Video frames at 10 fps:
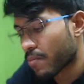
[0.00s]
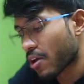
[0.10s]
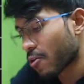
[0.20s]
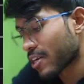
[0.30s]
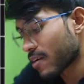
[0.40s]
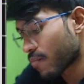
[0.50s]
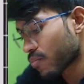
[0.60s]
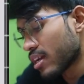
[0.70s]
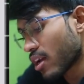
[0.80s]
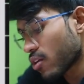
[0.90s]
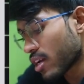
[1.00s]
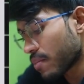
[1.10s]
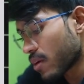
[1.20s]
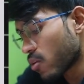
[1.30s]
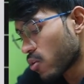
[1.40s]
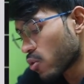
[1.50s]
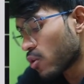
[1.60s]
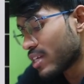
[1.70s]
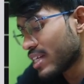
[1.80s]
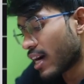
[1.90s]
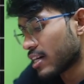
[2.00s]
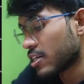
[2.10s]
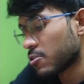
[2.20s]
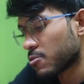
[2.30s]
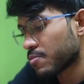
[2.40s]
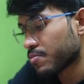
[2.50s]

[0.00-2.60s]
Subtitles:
Okay. Now let me go to DRDO.